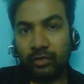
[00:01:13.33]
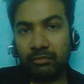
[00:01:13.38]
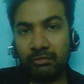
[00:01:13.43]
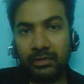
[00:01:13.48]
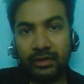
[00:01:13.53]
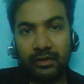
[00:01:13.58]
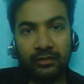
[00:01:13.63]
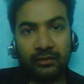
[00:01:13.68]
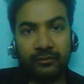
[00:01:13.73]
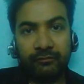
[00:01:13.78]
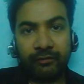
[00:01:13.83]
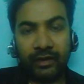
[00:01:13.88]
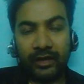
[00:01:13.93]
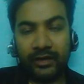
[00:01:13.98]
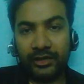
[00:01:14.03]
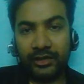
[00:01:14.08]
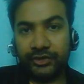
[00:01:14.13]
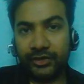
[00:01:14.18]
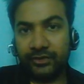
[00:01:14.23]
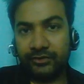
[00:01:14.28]
no
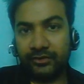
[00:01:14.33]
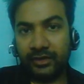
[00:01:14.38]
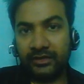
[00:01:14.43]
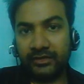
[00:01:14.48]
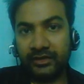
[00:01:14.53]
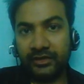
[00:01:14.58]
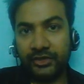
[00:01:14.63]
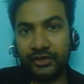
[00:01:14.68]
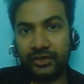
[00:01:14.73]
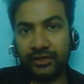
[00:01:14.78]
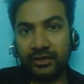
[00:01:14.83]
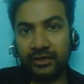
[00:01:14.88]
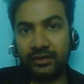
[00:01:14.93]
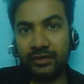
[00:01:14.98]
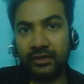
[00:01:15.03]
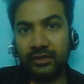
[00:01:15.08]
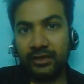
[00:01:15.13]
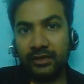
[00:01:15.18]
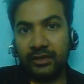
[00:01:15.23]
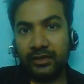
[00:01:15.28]
financial transaction
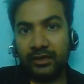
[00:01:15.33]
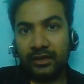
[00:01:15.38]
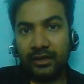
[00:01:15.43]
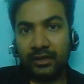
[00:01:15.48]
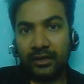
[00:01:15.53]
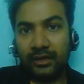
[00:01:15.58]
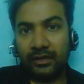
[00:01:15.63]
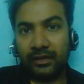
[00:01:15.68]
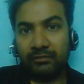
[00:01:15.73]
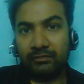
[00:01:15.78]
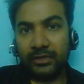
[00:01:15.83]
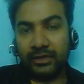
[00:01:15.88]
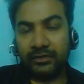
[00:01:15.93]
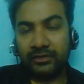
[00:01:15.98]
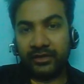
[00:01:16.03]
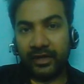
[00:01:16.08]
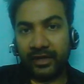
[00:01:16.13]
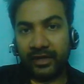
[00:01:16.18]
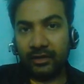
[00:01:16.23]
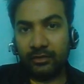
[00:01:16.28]

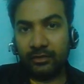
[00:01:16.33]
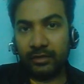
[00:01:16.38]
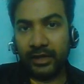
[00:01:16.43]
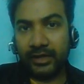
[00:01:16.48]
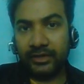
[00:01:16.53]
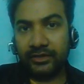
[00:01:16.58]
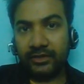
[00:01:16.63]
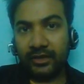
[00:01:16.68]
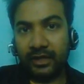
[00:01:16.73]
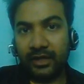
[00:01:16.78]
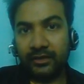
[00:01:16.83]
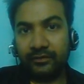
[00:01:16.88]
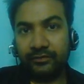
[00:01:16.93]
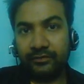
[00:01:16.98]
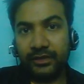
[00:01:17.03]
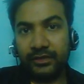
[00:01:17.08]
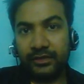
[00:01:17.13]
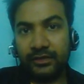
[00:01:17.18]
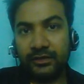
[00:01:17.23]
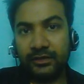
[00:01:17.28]
is taking place, and
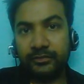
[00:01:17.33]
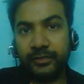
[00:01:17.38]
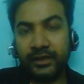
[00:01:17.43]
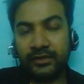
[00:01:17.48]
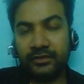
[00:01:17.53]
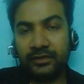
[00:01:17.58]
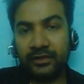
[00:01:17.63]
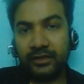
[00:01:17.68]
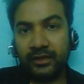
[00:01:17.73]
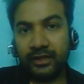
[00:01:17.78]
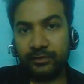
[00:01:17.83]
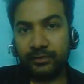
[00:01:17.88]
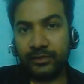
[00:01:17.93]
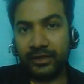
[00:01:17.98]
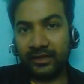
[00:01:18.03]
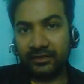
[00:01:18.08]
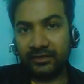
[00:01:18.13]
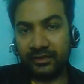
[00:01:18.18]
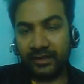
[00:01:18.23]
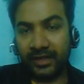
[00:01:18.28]
which is basically
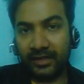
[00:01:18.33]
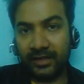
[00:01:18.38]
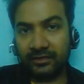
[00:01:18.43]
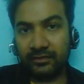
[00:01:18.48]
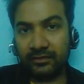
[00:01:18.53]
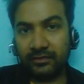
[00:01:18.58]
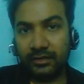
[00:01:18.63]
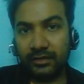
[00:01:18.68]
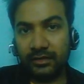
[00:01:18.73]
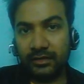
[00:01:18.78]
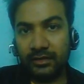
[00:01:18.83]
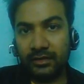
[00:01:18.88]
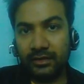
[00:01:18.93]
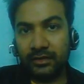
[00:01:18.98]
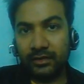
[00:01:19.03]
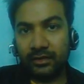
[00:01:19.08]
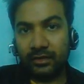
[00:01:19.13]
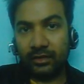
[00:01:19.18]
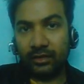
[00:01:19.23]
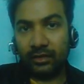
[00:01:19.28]
kept as an asset
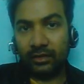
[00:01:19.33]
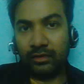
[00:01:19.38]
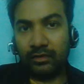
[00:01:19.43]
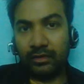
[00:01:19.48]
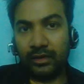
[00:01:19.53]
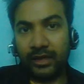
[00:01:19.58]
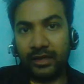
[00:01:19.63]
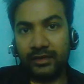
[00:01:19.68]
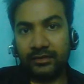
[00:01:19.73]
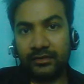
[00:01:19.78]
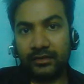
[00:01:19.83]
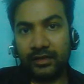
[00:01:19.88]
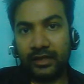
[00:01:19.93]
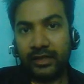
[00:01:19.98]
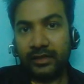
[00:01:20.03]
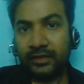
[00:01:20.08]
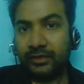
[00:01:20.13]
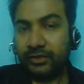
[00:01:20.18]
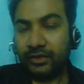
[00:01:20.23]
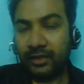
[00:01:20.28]
or as
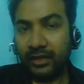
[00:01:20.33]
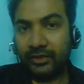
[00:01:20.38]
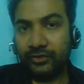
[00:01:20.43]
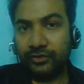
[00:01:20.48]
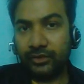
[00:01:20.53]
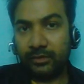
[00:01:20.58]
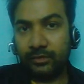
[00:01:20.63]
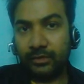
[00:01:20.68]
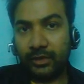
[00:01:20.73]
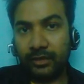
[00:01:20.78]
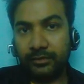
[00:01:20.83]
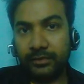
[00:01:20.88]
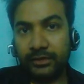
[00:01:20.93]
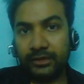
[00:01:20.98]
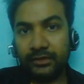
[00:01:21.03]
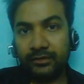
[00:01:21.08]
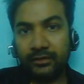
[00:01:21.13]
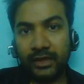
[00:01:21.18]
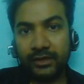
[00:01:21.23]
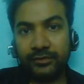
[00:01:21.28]
an intellectual
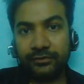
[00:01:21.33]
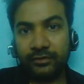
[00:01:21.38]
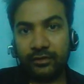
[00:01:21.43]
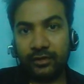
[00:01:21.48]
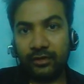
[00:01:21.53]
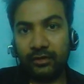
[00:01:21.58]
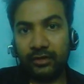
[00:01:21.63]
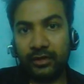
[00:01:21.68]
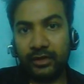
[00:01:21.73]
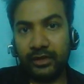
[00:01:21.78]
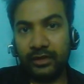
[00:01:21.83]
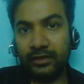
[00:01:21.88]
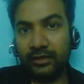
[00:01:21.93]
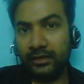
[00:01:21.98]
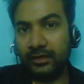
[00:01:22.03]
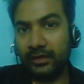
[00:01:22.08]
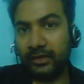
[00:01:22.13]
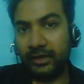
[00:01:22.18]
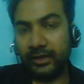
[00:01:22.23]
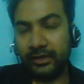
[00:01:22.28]
property right for
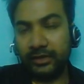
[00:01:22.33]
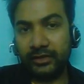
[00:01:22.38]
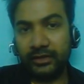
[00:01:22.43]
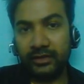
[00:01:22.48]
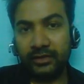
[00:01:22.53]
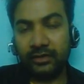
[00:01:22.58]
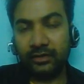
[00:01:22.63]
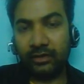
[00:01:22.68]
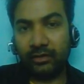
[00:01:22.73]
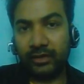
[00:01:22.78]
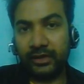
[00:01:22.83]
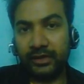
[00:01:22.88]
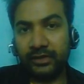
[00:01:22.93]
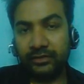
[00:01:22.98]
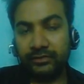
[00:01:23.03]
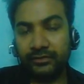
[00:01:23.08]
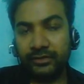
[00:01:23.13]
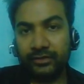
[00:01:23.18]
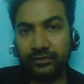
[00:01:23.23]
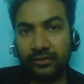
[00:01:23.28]
any entity or
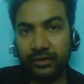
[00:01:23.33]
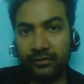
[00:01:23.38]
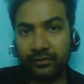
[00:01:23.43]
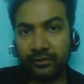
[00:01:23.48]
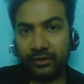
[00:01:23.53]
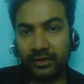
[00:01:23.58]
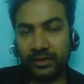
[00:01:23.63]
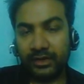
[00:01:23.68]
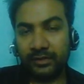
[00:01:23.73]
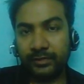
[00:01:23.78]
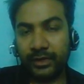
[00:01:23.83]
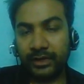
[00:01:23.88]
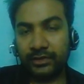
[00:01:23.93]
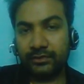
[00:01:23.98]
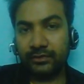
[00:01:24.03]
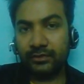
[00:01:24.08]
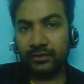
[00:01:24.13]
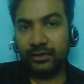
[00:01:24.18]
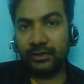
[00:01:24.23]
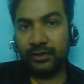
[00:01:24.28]
individual for that
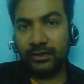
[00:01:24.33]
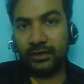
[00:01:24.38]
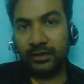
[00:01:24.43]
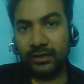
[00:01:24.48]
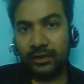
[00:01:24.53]
matter.